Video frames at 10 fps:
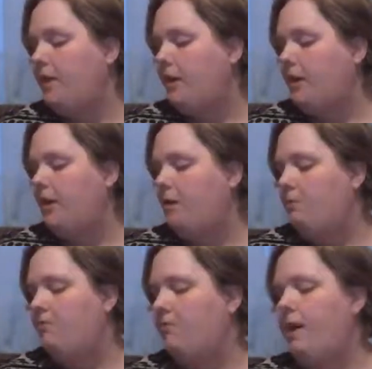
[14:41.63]

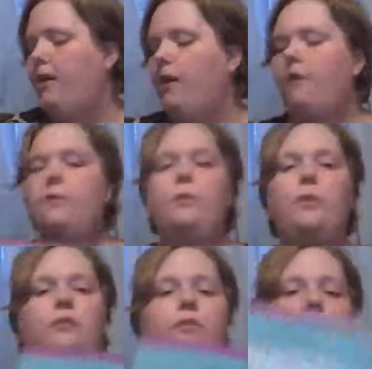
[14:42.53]
I also
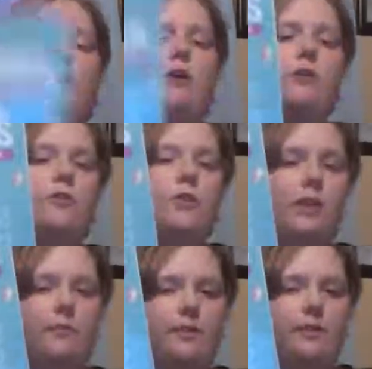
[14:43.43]
went to the Dollar Tree
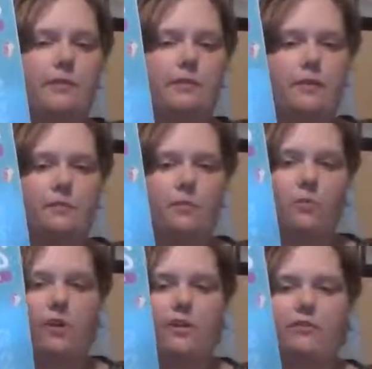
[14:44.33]
and picked up these
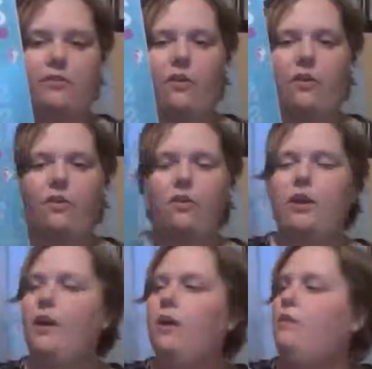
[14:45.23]
morning starter
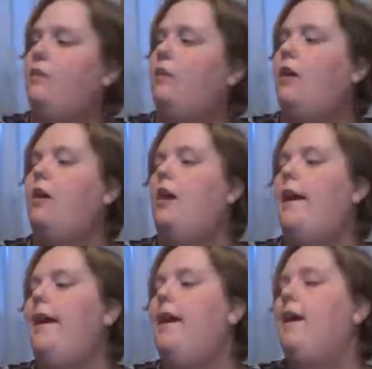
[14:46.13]
kits.
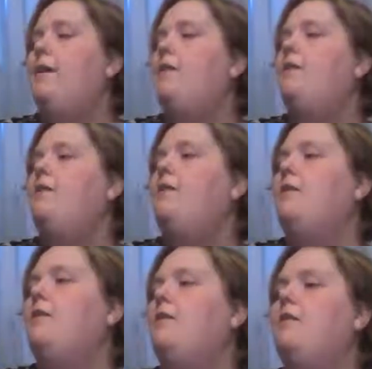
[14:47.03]
And
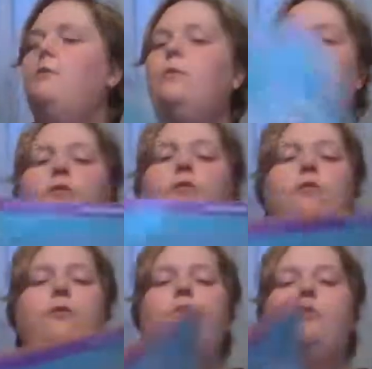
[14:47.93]
this one is for
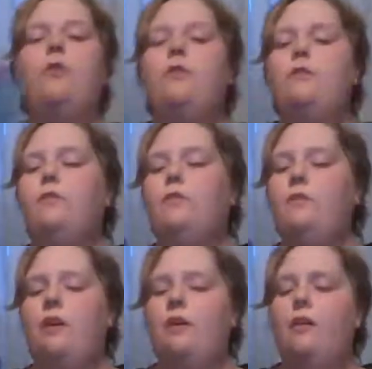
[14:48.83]
1st grade. This one is
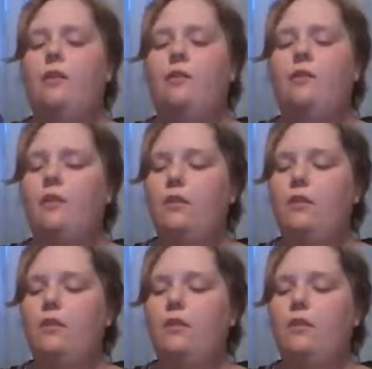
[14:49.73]
Ella's.